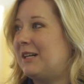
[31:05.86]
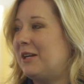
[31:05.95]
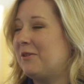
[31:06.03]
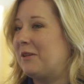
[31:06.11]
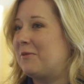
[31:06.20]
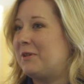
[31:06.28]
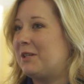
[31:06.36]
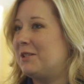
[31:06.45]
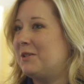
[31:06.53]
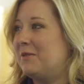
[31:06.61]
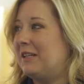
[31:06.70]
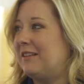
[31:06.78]
I don't think we could
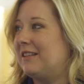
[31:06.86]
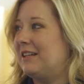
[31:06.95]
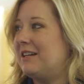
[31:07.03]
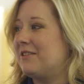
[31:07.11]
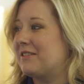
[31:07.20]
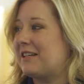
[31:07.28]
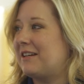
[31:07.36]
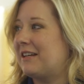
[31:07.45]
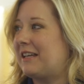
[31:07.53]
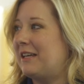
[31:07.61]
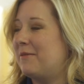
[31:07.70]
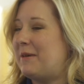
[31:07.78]
do anything else.
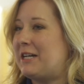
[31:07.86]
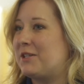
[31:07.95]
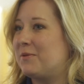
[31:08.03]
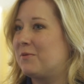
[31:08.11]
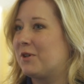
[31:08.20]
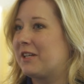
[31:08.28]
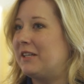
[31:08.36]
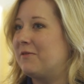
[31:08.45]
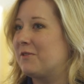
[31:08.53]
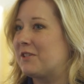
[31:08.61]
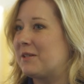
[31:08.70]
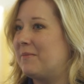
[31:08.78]
I can't imagine working
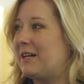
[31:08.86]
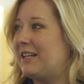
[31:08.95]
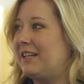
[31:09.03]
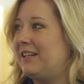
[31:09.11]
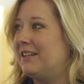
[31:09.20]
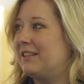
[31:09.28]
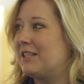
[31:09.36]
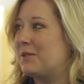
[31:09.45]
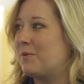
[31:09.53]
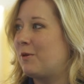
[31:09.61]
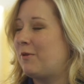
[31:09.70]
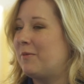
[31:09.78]
for somebody at
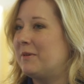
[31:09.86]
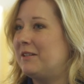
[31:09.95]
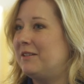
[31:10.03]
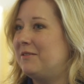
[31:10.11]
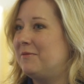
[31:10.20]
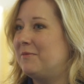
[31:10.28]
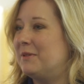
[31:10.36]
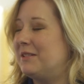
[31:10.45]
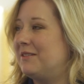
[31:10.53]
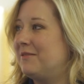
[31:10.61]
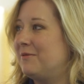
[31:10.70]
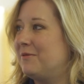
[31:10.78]
this point. We've been
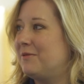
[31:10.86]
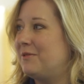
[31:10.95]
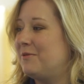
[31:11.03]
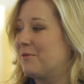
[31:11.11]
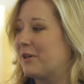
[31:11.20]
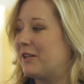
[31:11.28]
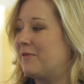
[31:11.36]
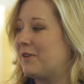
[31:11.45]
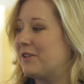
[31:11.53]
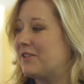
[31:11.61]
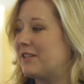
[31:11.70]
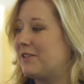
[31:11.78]
working for
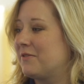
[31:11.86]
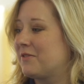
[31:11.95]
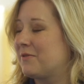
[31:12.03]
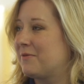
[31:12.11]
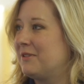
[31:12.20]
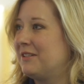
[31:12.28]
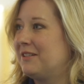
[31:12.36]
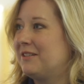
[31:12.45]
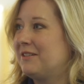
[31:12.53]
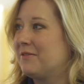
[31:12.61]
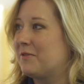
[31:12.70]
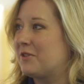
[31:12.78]
ourselves
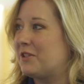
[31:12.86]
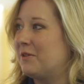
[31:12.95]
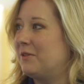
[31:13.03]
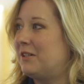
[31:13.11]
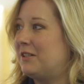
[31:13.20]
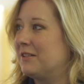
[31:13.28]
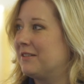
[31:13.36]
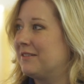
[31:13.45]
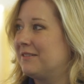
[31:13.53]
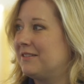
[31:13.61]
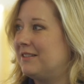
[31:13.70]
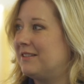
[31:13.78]
for so long.
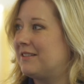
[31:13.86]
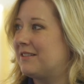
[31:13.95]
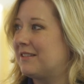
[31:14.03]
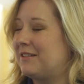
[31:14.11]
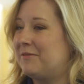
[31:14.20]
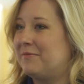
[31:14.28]
It's